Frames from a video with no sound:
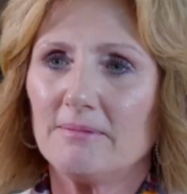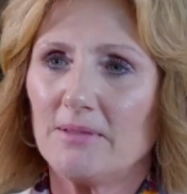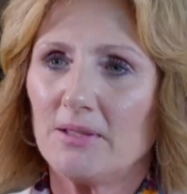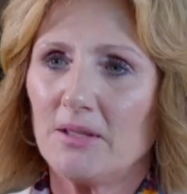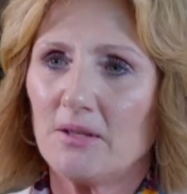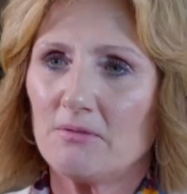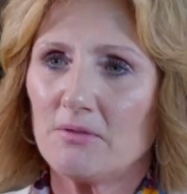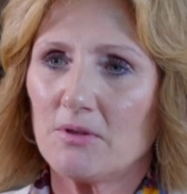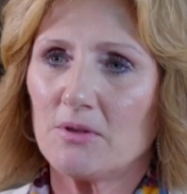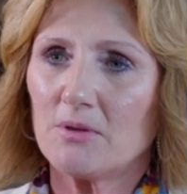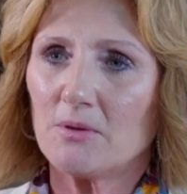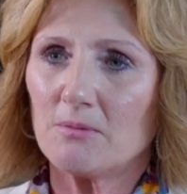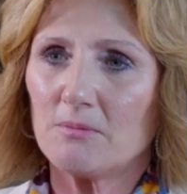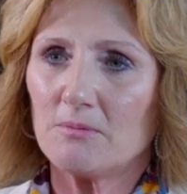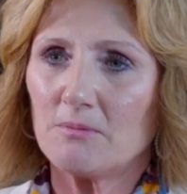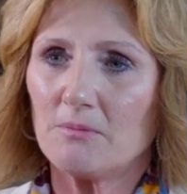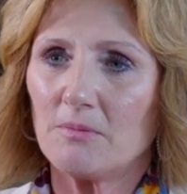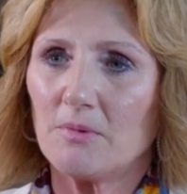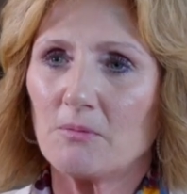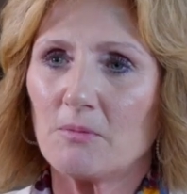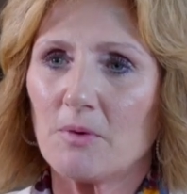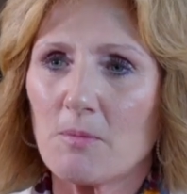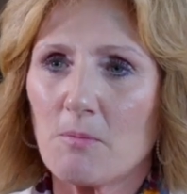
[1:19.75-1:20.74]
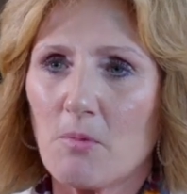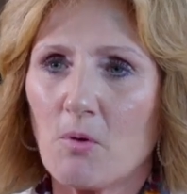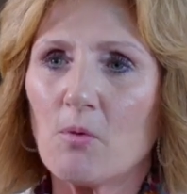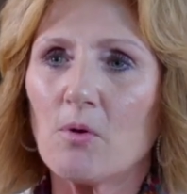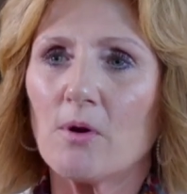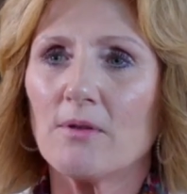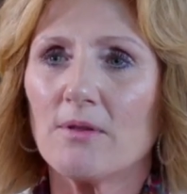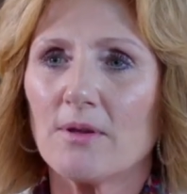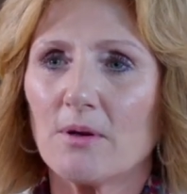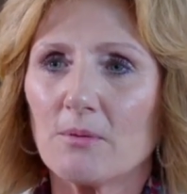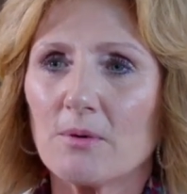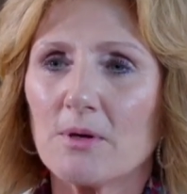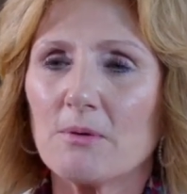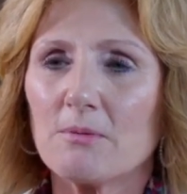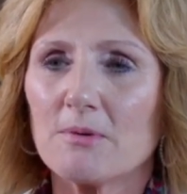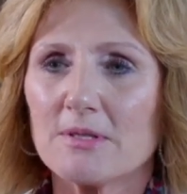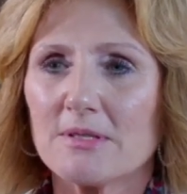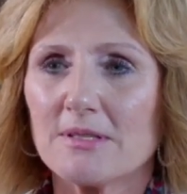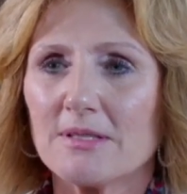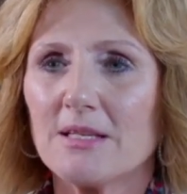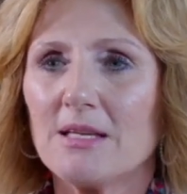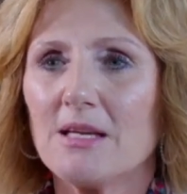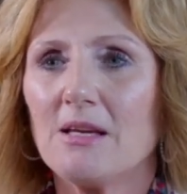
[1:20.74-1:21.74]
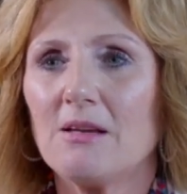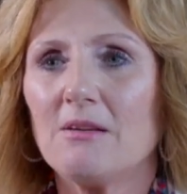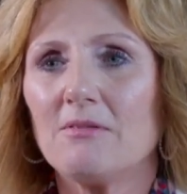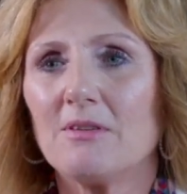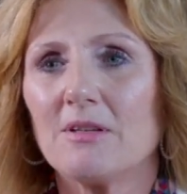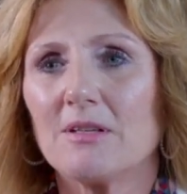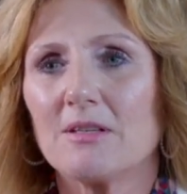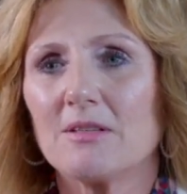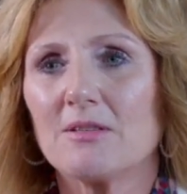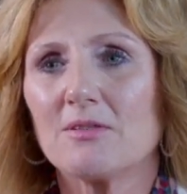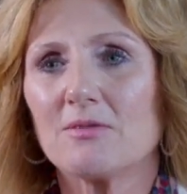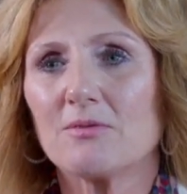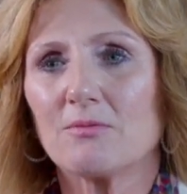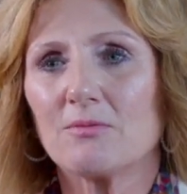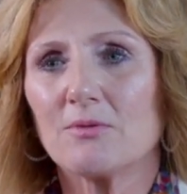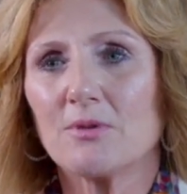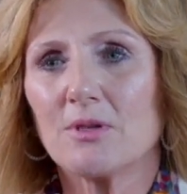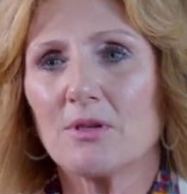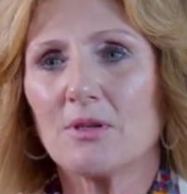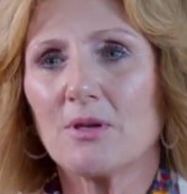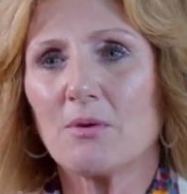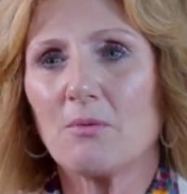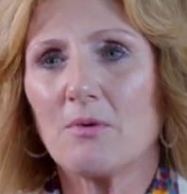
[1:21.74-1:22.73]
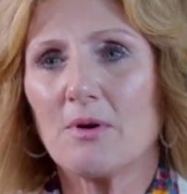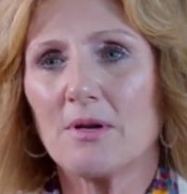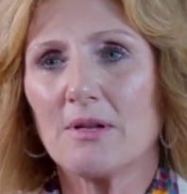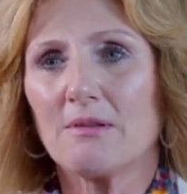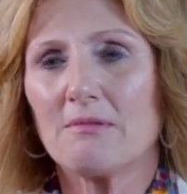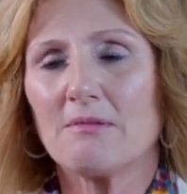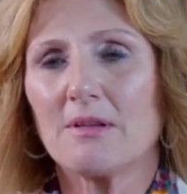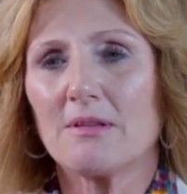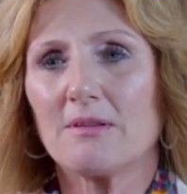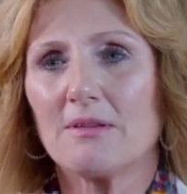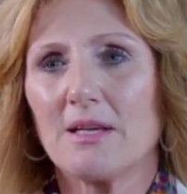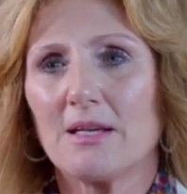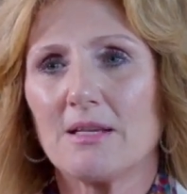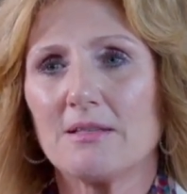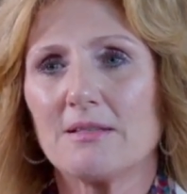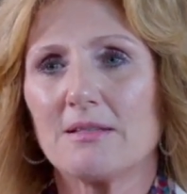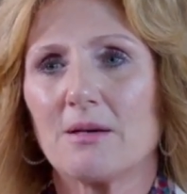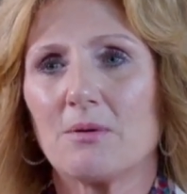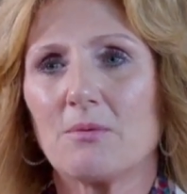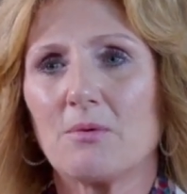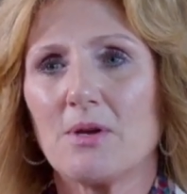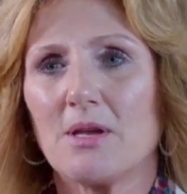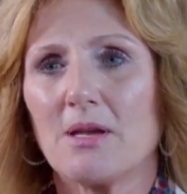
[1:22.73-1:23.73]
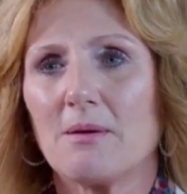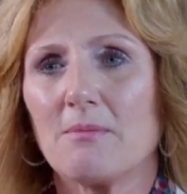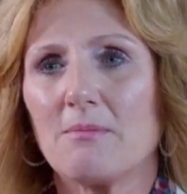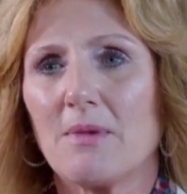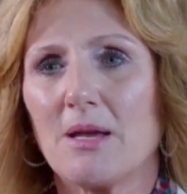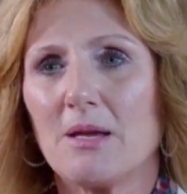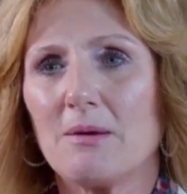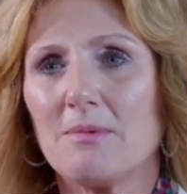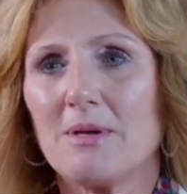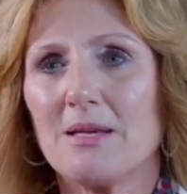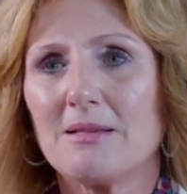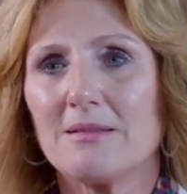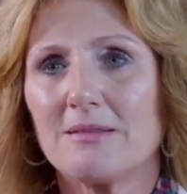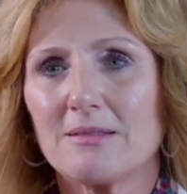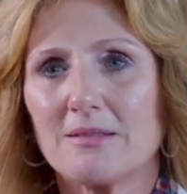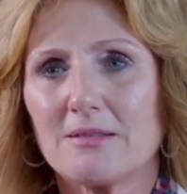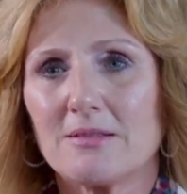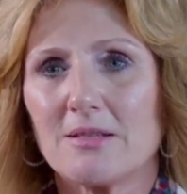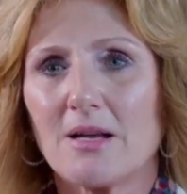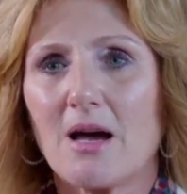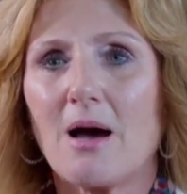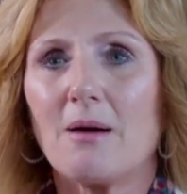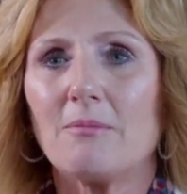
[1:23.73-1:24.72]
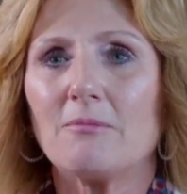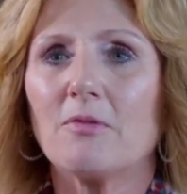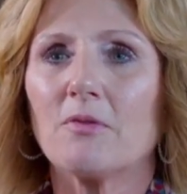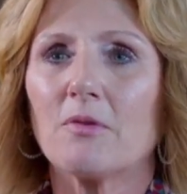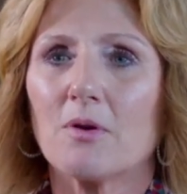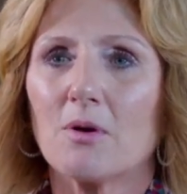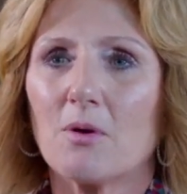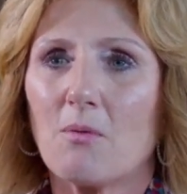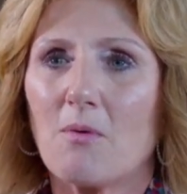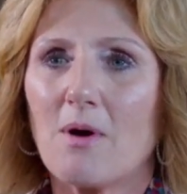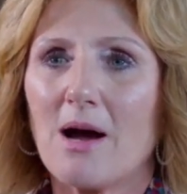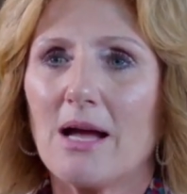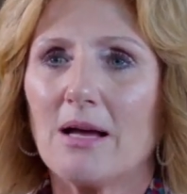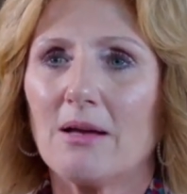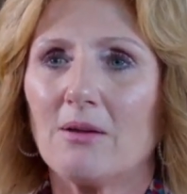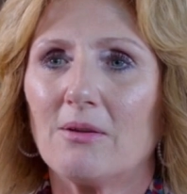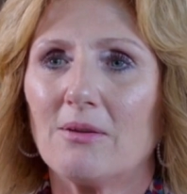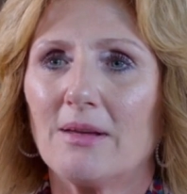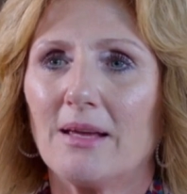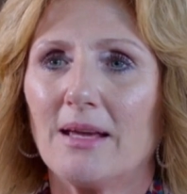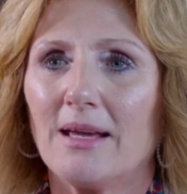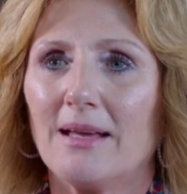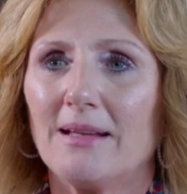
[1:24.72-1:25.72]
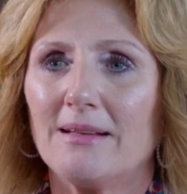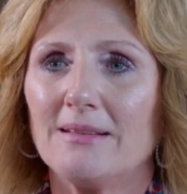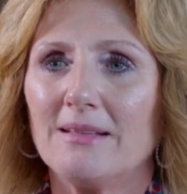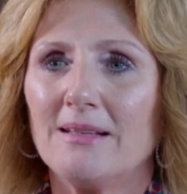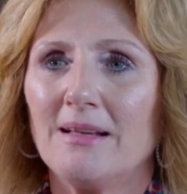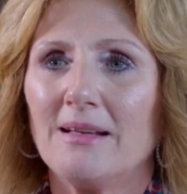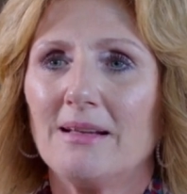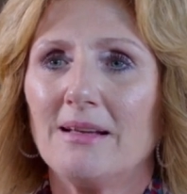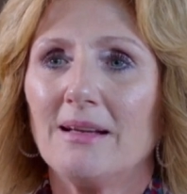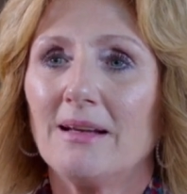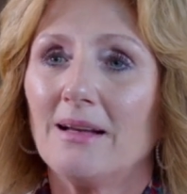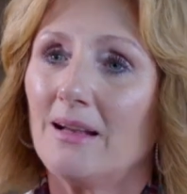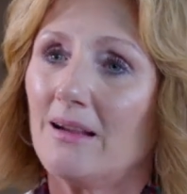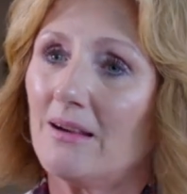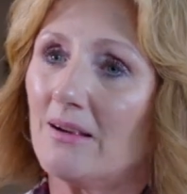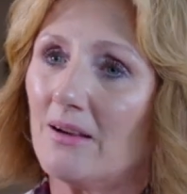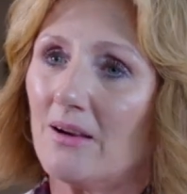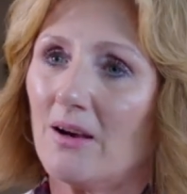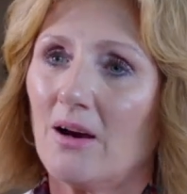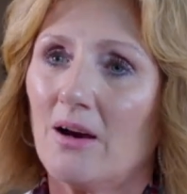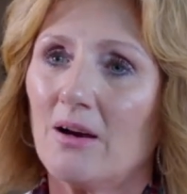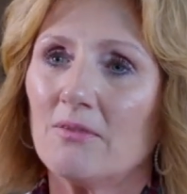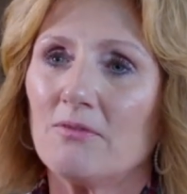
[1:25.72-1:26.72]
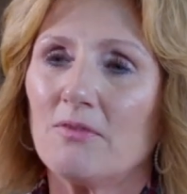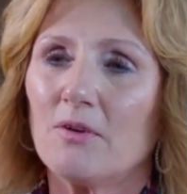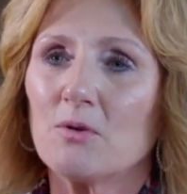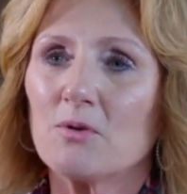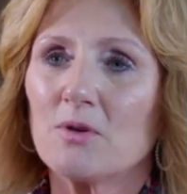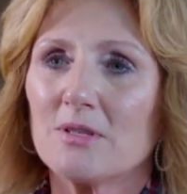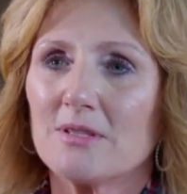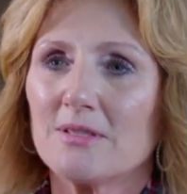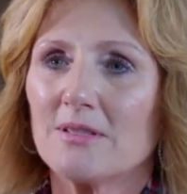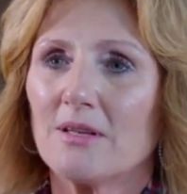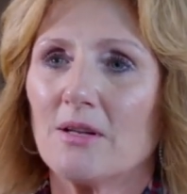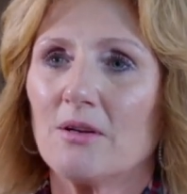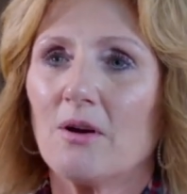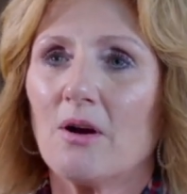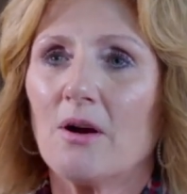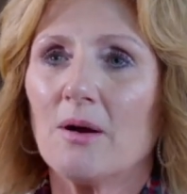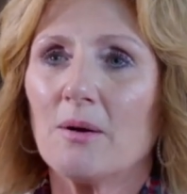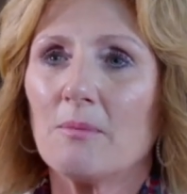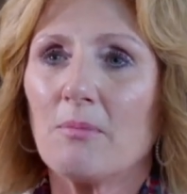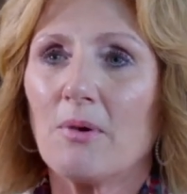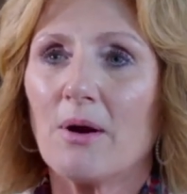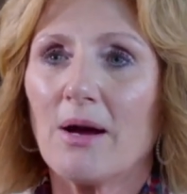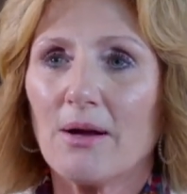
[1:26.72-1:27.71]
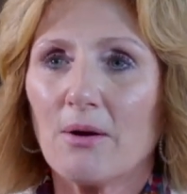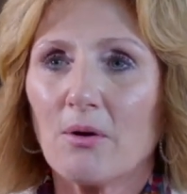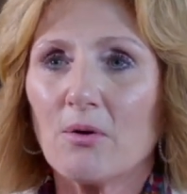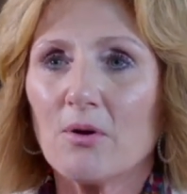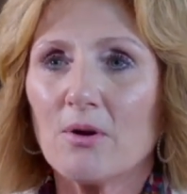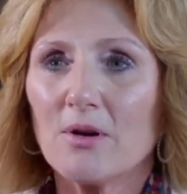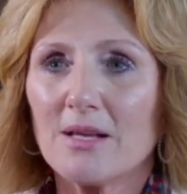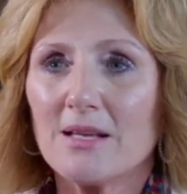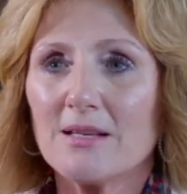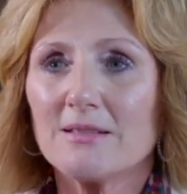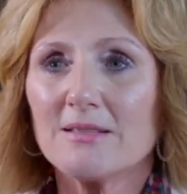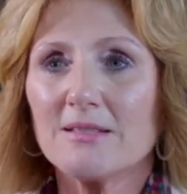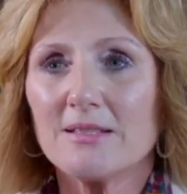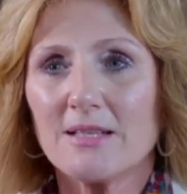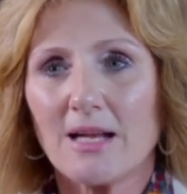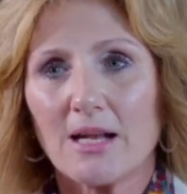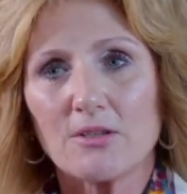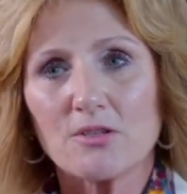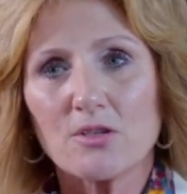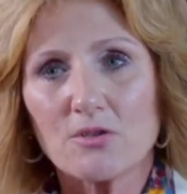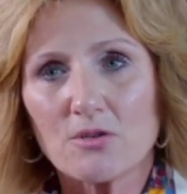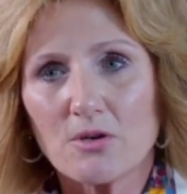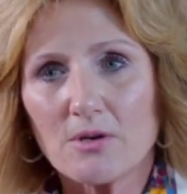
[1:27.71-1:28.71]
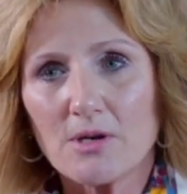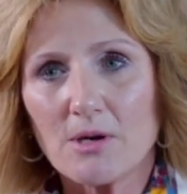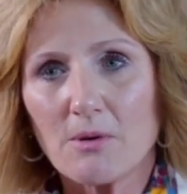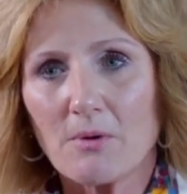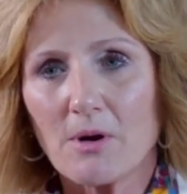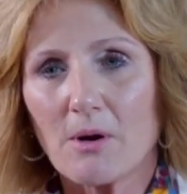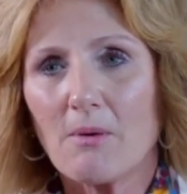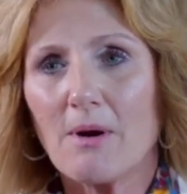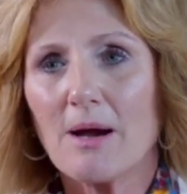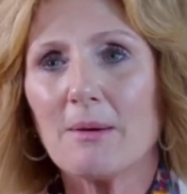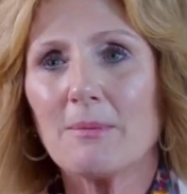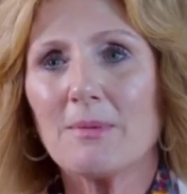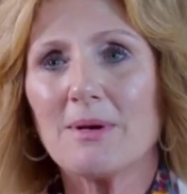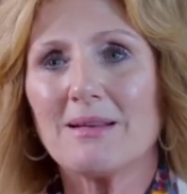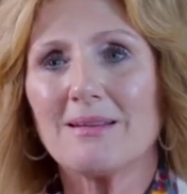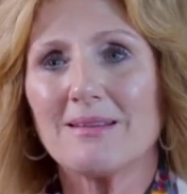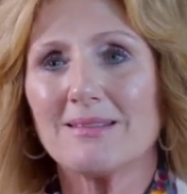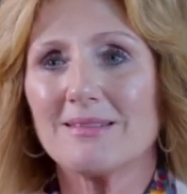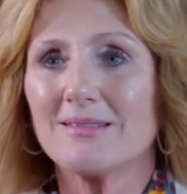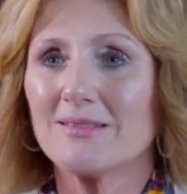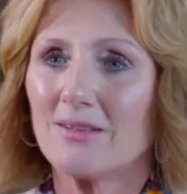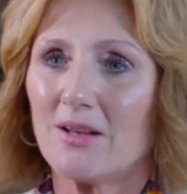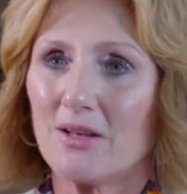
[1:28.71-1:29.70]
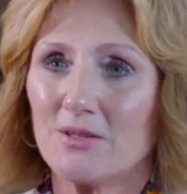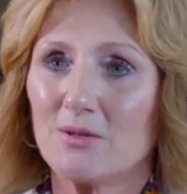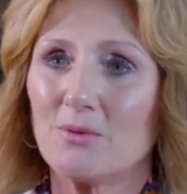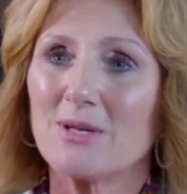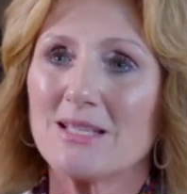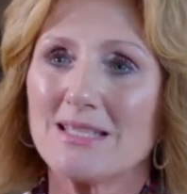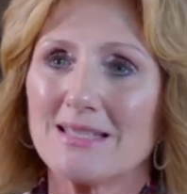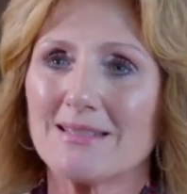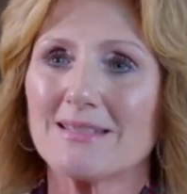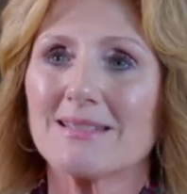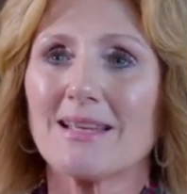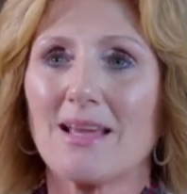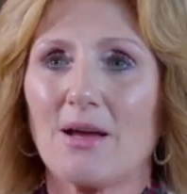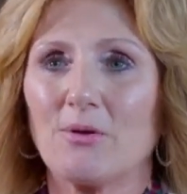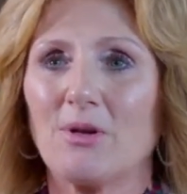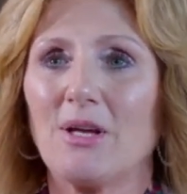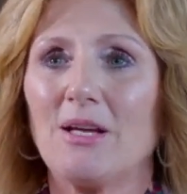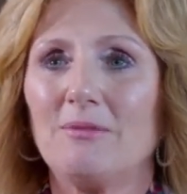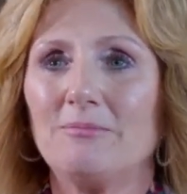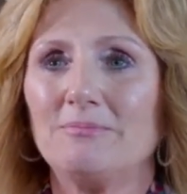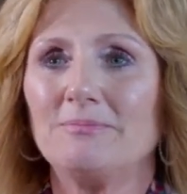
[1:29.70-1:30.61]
Given the report that we received, it's really one of the things that we can maybe stop for a while. And our, our focus and our priority and statutory requirement is on Nueces County.